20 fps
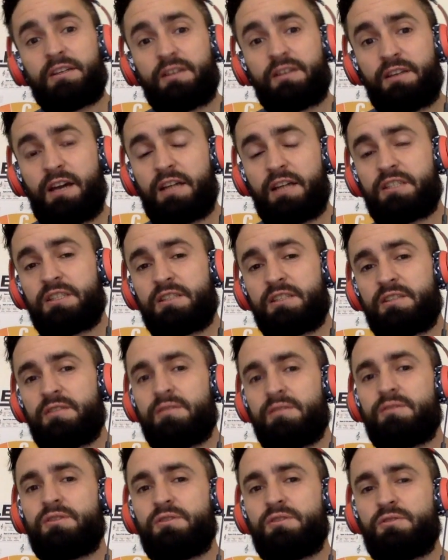not just
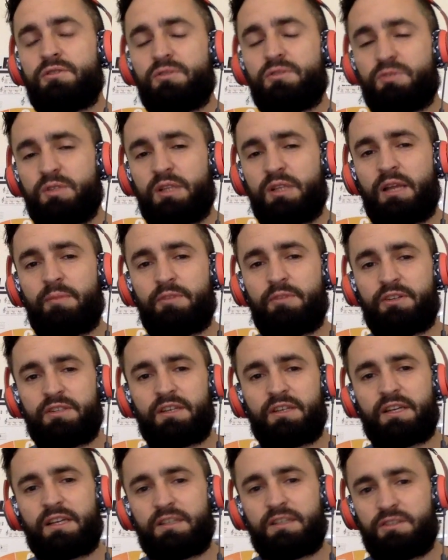those YouTube celebrities
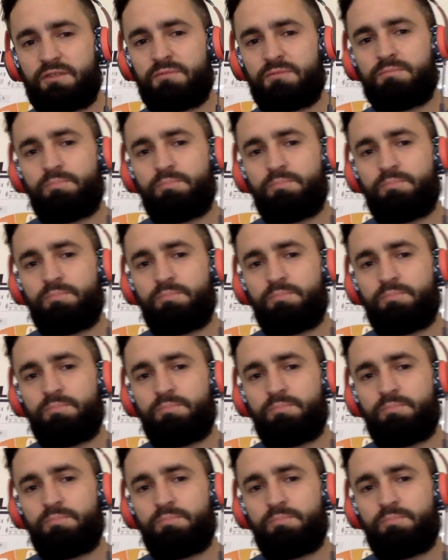that can